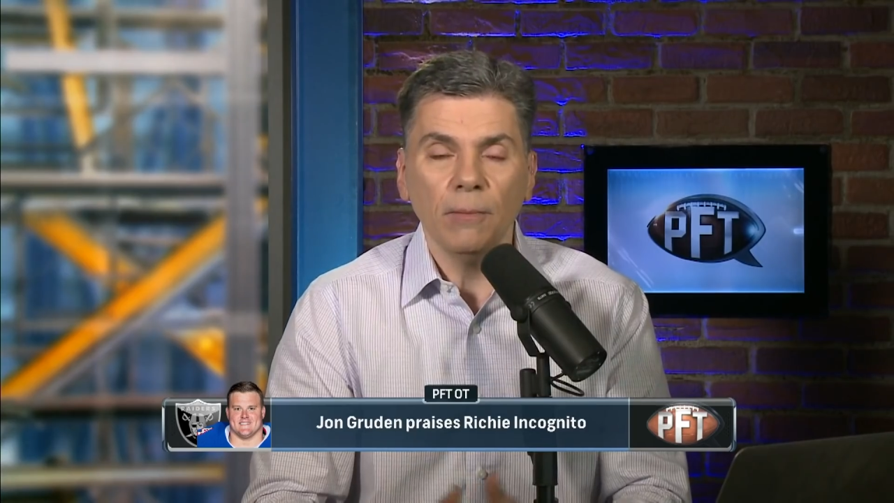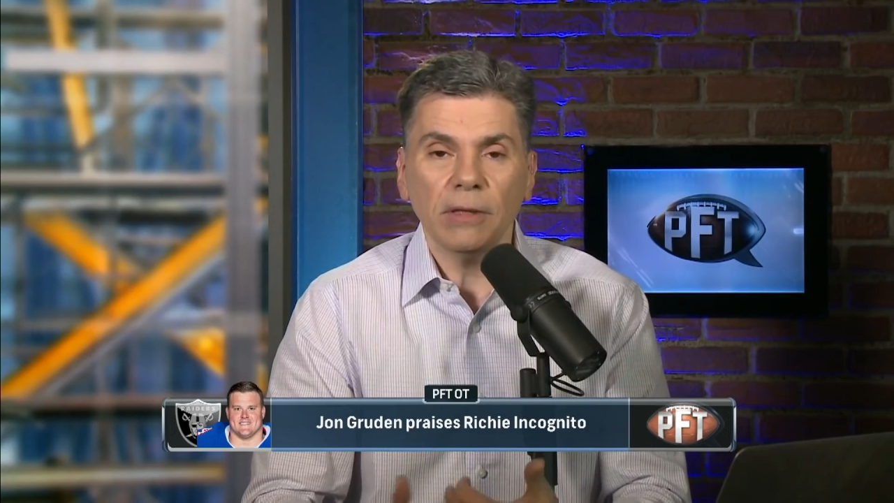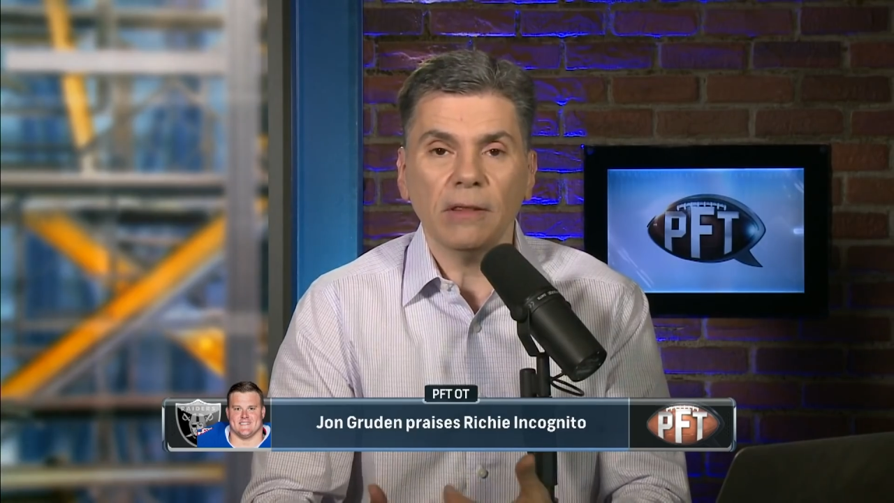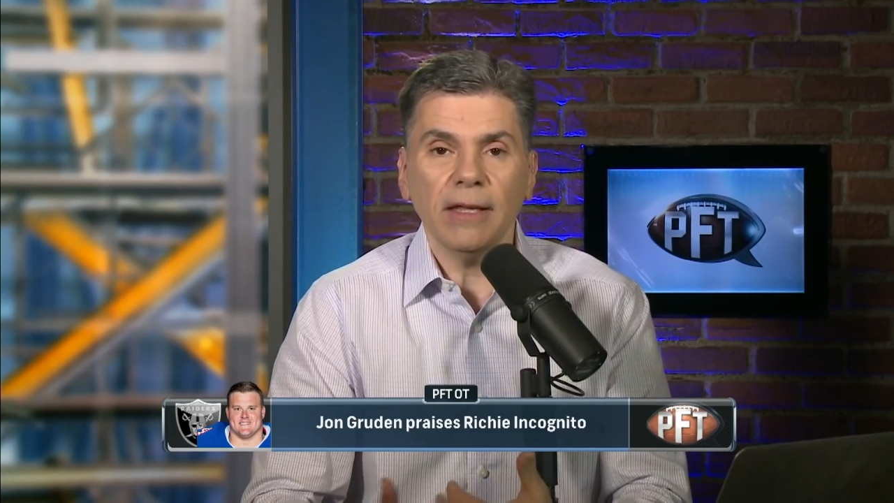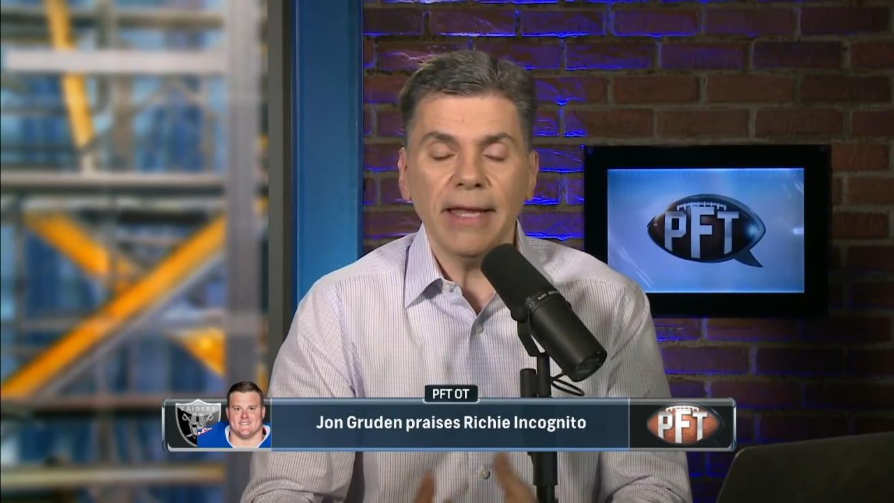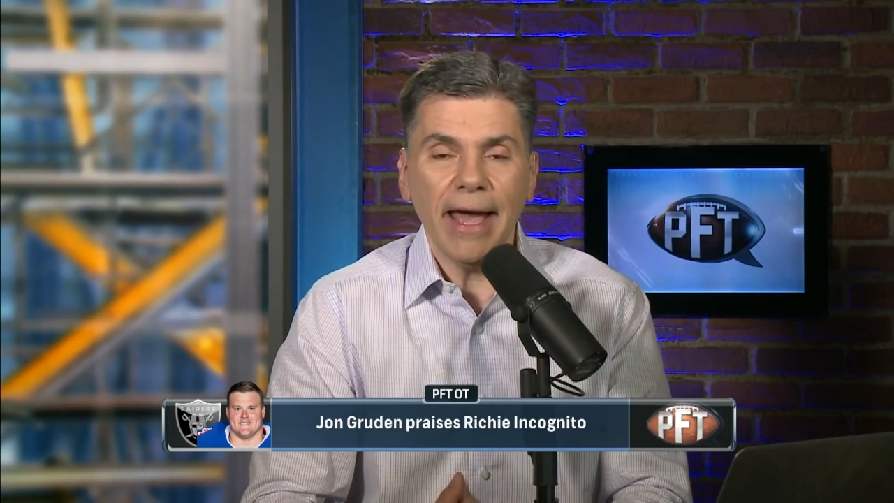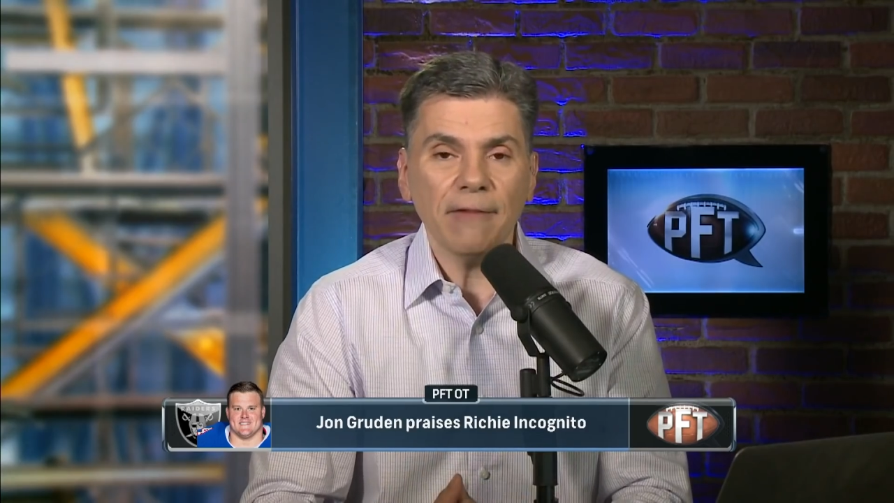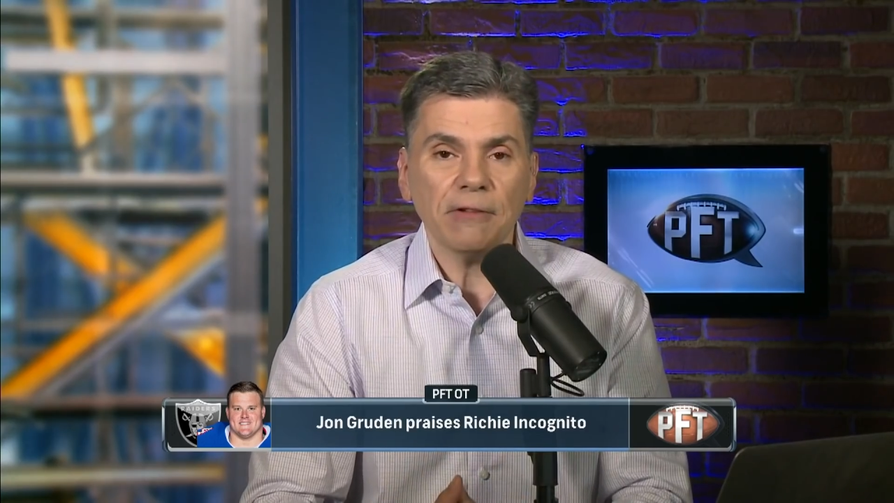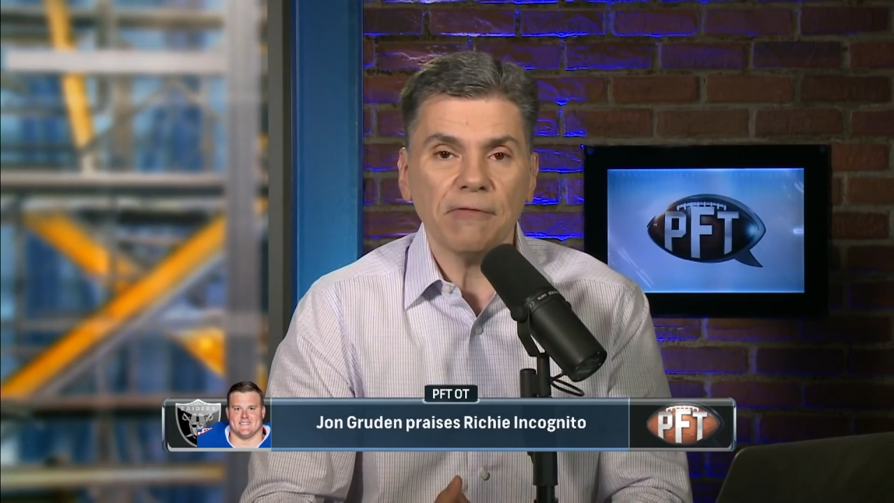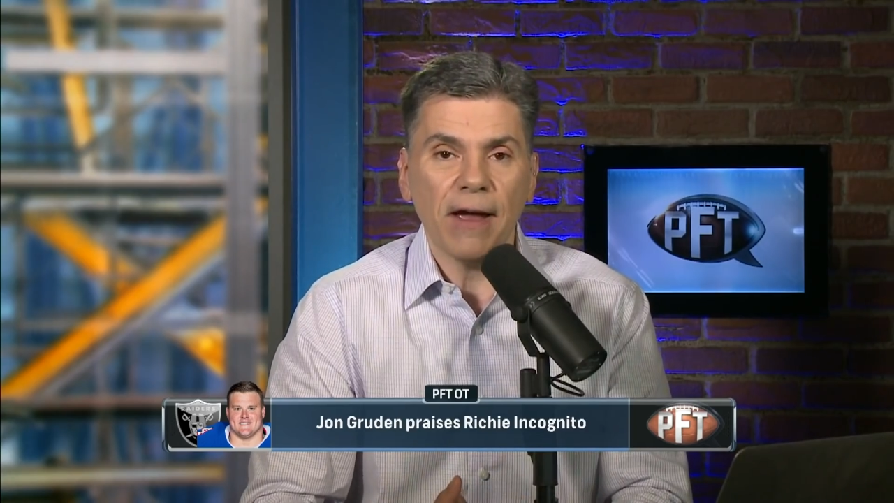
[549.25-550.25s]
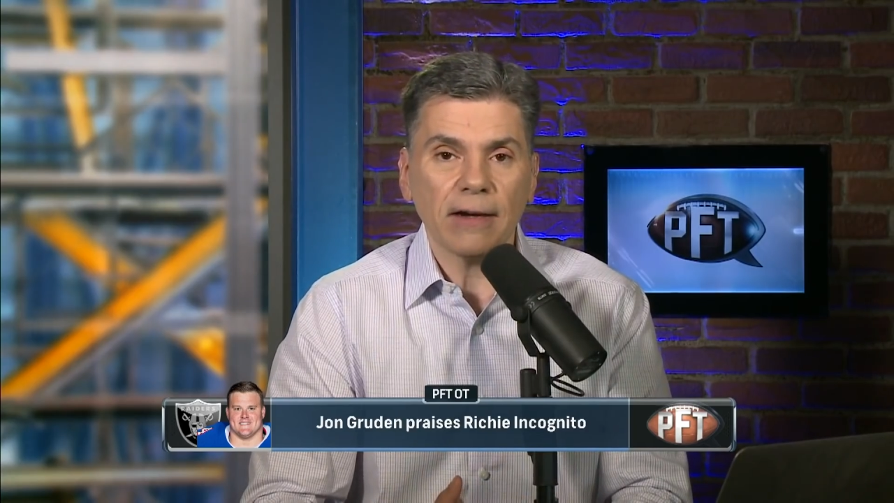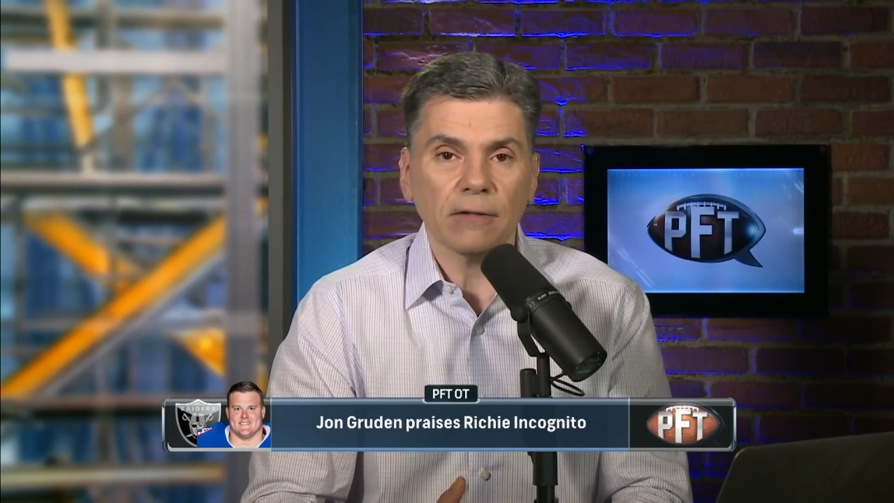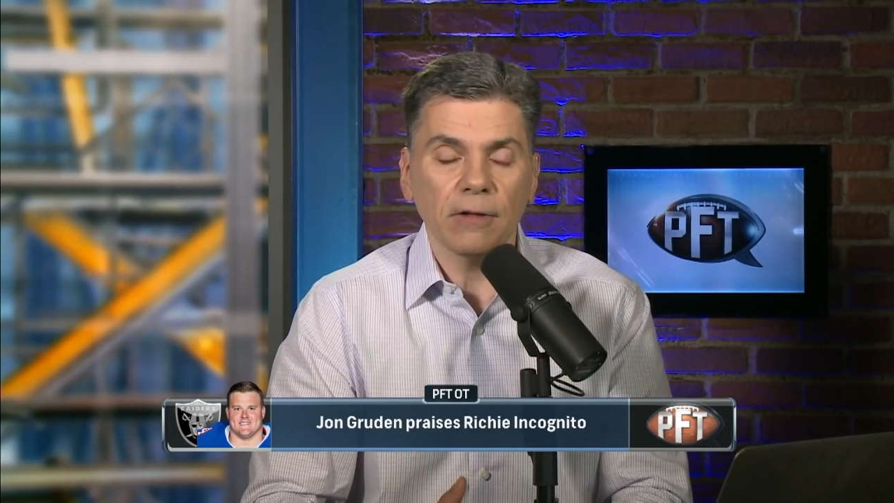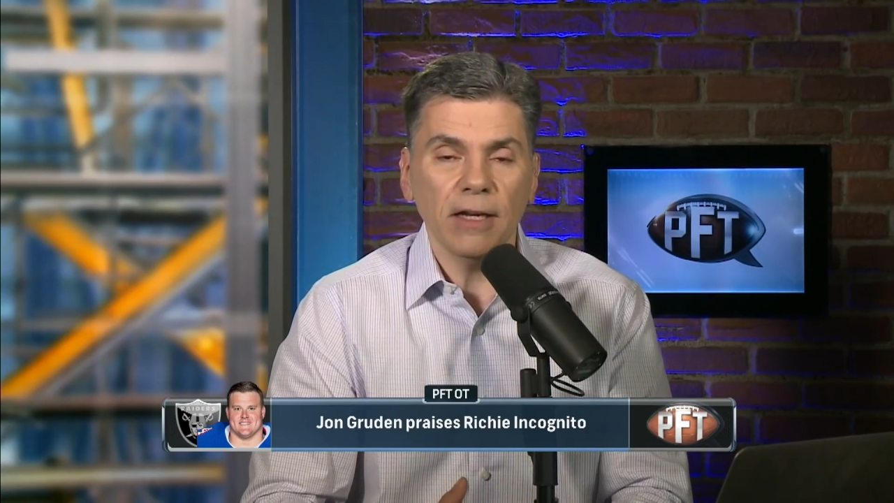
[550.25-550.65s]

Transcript: But the thing you have to factor